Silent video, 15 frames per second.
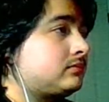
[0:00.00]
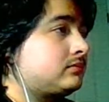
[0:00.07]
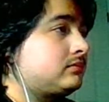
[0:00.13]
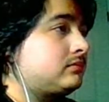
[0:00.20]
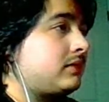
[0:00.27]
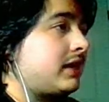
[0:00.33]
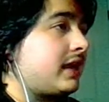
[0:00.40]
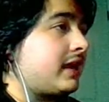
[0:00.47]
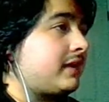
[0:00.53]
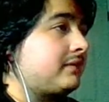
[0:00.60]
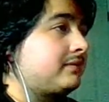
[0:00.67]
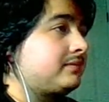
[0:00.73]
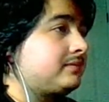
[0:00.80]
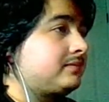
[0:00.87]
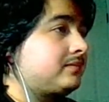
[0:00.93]
But hey,
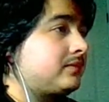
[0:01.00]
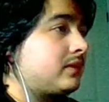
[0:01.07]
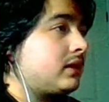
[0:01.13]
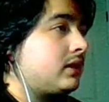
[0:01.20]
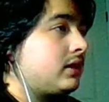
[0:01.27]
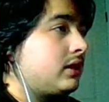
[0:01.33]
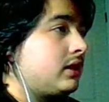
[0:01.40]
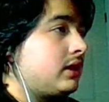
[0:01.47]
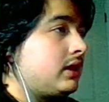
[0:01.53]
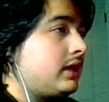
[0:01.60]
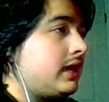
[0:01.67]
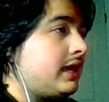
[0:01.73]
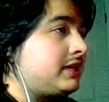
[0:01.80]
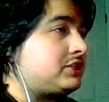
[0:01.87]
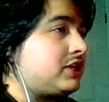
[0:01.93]

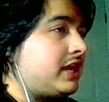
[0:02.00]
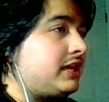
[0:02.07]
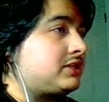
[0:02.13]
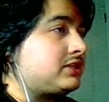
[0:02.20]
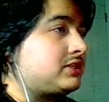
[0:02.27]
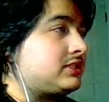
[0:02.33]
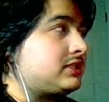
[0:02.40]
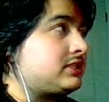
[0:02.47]
it changes, it's